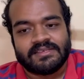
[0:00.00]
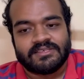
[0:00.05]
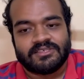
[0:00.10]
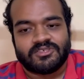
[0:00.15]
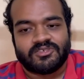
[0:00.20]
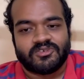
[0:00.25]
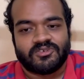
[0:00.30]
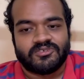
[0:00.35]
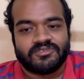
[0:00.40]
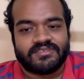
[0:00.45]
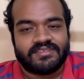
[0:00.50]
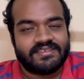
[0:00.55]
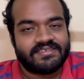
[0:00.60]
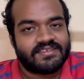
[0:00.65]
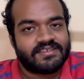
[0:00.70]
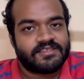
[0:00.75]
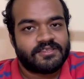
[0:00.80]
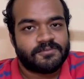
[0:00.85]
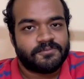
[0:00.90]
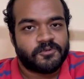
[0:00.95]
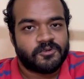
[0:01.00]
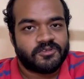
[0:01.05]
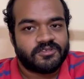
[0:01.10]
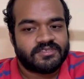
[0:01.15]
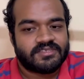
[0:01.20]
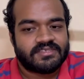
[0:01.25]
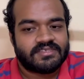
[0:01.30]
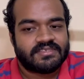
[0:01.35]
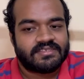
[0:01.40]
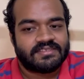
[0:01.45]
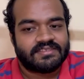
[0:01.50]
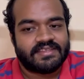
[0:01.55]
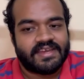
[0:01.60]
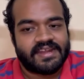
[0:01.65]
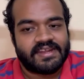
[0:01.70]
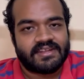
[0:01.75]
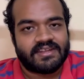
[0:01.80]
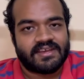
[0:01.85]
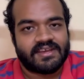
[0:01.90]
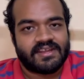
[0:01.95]
So these are the books
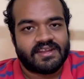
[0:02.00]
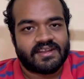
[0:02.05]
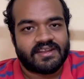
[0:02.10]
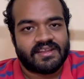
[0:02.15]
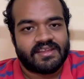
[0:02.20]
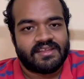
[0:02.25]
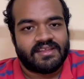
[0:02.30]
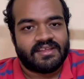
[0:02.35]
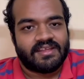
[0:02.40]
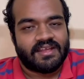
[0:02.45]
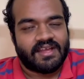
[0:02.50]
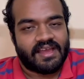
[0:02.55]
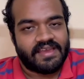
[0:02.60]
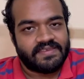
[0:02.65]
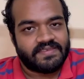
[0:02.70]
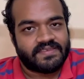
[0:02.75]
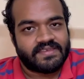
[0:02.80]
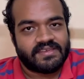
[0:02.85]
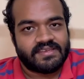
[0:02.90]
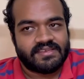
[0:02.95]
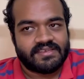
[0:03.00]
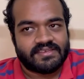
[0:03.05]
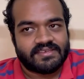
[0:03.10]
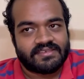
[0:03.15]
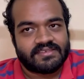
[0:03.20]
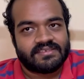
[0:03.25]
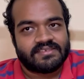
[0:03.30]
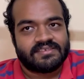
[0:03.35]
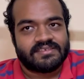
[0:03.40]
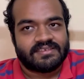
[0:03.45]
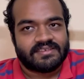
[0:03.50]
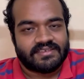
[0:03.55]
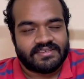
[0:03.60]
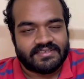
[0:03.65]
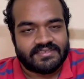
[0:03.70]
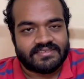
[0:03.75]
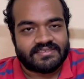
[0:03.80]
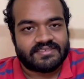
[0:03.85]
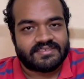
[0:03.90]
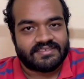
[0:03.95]
that are I think
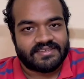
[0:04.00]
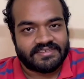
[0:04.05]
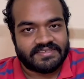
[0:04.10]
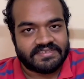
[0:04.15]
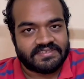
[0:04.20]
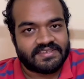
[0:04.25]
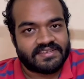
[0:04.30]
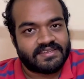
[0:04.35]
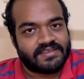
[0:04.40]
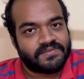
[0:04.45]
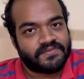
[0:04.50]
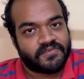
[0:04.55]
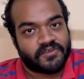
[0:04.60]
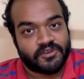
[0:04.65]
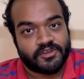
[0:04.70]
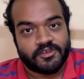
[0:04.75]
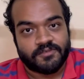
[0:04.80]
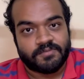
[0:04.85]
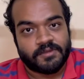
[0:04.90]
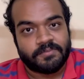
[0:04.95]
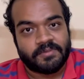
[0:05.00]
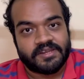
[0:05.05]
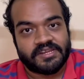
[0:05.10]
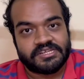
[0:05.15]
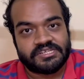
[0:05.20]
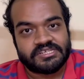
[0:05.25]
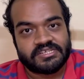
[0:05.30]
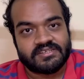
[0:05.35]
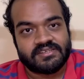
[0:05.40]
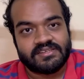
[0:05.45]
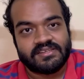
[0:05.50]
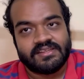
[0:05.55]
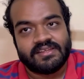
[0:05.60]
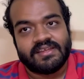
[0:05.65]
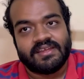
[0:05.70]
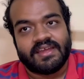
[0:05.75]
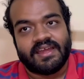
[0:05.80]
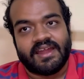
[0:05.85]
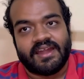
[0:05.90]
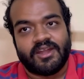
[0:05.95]
is necessary for your preparation,
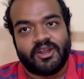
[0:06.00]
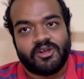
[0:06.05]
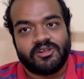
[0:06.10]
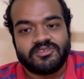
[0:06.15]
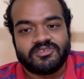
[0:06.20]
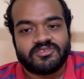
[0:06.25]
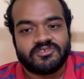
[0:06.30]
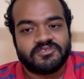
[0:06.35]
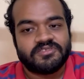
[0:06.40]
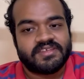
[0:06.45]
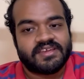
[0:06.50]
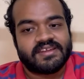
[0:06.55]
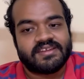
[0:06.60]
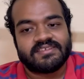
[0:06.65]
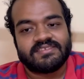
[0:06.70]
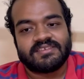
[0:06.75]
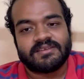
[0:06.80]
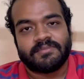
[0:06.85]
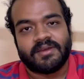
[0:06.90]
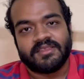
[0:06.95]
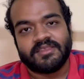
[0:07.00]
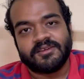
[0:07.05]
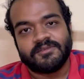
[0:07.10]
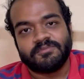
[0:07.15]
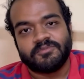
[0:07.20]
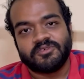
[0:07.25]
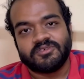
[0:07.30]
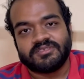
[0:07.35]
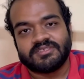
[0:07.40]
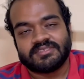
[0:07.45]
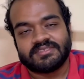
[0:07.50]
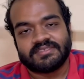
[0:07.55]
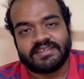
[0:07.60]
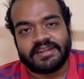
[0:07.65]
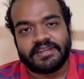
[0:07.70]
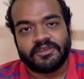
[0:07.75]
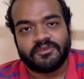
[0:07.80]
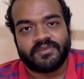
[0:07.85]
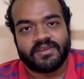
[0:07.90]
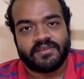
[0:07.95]
and also there are some other books
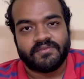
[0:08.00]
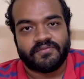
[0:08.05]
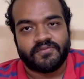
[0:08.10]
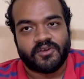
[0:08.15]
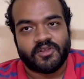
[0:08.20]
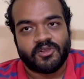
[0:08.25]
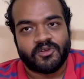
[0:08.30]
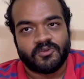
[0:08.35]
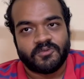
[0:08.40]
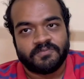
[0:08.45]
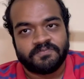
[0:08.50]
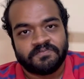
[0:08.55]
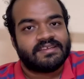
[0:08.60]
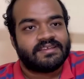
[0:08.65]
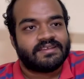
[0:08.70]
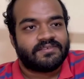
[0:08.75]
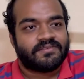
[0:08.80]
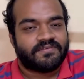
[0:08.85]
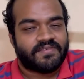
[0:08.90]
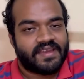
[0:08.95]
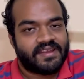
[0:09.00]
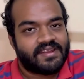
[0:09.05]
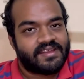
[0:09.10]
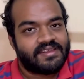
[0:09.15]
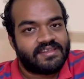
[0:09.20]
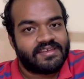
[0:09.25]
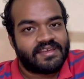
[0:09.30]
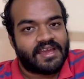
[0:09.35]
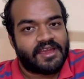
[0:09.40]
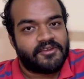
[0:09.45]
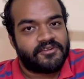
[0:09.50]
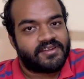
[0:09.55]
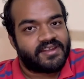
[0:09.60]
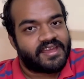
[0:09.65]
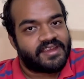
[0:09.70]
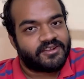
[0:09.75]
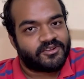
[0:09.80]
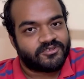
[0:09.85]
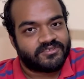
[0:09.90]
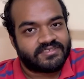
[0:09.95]
that you can follow. Finally, I would
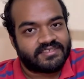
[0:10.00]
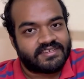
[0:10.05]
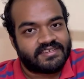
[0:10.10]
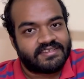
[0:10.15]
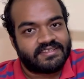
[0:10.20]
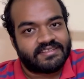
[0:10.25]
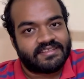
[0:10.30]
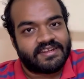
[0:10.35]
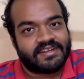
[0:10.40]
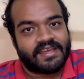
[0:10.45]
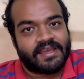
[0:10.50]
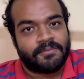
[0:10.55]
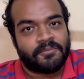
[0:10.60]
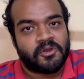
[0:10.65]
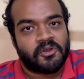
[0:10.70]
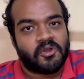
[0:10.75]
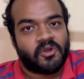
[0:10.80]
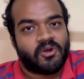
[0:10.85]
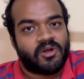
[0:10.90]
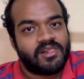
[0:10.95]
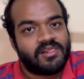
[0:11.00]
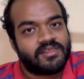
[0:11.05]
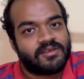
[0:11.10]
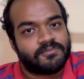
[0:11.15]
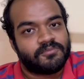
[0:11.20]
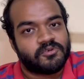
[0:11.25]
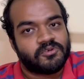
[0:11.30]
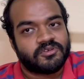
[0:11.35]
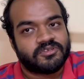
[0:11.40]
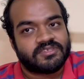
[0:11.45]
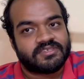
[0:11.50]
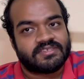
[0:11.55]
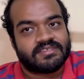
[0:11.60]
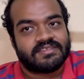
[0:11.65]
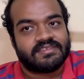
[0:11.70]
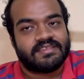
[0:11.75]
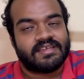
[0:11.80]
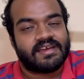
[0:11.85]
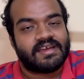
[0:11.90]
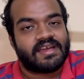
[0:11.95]
like to say that among all the books,
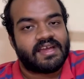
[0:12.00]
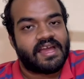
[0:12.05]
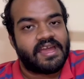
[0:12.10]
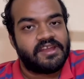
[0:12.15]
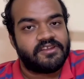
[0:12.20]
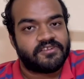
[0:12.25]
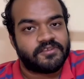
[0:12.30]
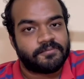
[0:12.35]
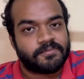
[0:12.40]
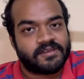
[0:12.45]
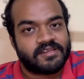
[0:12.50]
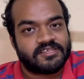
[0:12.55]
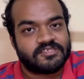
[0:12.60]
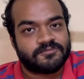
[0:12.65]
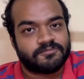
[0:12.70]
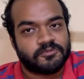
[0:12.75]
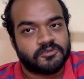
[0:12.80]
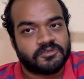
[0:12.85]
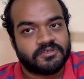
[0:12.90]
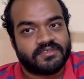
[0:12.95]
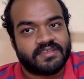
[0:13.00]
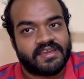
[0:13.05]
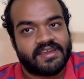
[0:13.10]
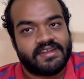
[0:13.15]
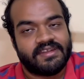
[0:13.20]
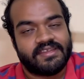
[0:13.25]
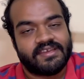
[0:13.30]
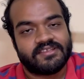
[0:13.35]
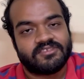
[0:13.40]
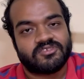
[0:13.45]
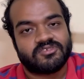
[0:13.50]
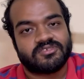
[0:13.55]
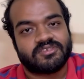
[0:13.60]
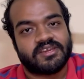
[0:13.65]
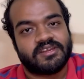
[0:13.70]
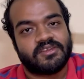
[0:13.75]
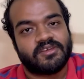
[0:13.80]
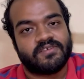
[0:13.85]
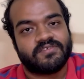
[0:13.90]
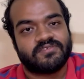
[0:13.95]
the ISSS book, the Indian
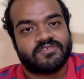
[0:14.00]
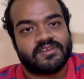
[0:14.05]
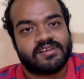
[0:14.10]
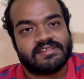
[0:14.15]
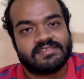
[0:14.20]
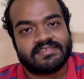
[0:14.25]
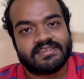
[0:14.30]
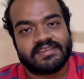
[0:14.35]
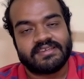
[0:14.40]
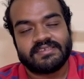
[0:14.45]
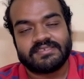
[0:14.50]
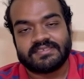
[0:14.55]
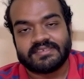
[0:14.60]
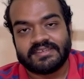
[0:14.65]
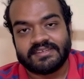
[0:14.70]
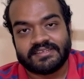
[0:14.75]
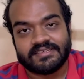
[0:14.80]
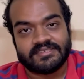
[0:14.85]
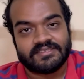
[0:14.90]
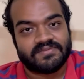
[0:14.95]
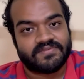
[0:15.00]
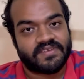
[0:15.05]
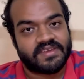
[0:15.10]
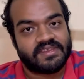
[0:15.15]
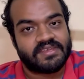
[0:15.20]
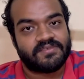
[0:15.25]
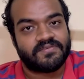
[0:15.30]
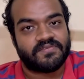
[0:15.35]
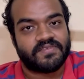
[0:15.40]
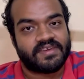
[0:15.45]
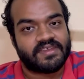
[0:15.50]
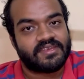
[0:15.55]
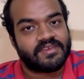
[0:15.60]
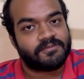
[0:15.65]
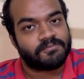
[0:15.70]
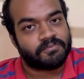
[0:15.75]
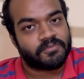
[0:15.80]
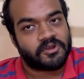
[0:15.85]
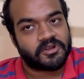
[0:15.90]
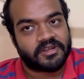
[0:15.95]
Society of Soil Science, it is very, very
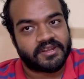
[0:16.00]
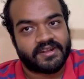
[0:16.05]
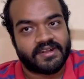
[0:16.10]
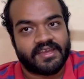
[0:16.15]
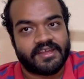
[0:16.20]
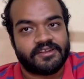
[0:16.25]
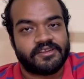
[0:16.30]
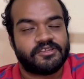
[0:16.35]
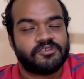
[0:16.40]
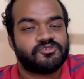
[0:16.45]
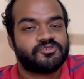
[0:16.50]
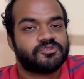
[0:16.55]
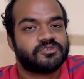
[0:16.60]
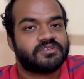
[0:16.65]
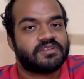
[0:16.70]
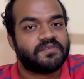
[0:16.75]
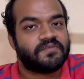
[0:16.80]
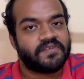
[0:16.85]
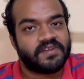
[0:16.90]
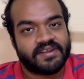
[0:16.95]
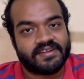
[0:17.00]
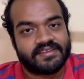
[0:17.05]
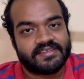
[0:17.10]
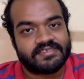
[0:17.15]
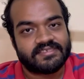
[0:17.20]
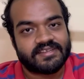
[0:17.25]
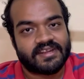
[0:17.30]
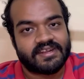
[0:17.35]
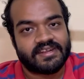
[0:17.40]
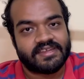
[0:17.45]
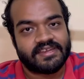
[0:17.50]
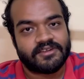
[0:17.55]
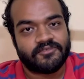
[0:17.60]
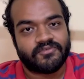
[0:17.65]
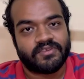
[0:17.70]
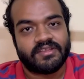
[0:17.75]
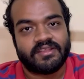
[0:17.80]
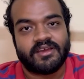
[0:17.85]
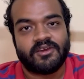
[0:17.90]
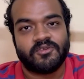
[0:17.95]
important, and you should definitely study it
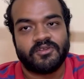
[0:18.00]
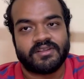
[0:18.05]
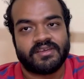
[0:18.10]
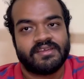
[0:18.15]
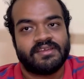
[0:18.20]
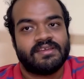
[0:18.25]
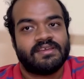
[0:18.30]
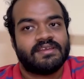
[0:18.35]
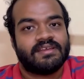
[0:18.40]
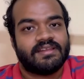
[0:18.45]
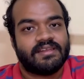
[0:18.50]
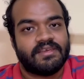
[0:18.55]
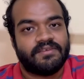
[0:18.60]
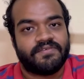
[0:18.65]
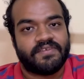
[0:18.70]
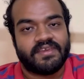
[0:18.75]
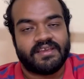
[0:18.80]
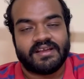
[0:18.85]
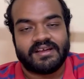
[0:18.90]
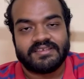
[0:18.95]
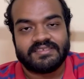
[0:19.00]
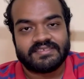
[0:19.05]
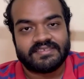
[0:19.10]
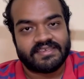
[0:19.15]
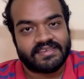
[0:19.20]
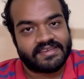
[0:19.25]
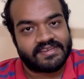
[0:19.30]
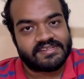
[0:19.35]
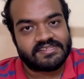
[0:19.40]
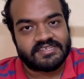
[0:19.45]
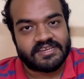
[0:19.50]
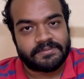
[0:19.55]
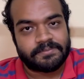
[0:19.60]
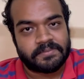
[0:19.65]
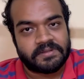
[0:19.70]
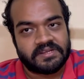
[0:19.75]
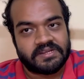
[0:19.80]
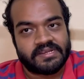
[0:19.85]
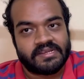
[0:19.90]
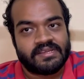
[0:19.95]
without leaving a single
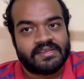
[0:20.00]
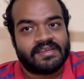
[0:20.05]
chapter.